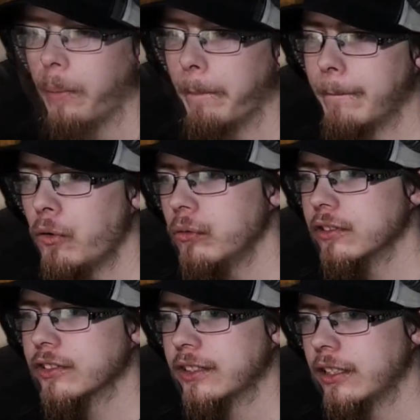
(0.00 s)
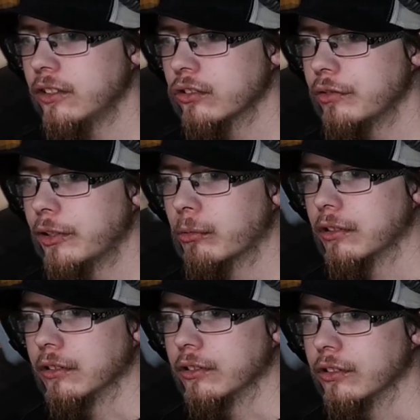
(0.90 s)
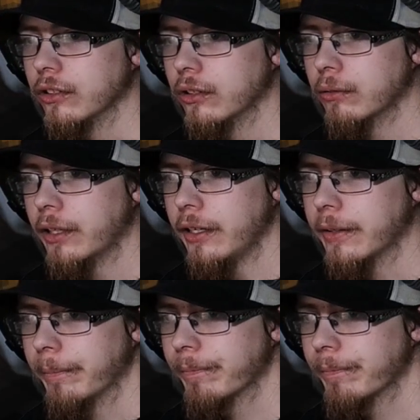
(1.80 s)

More sensory words, okay.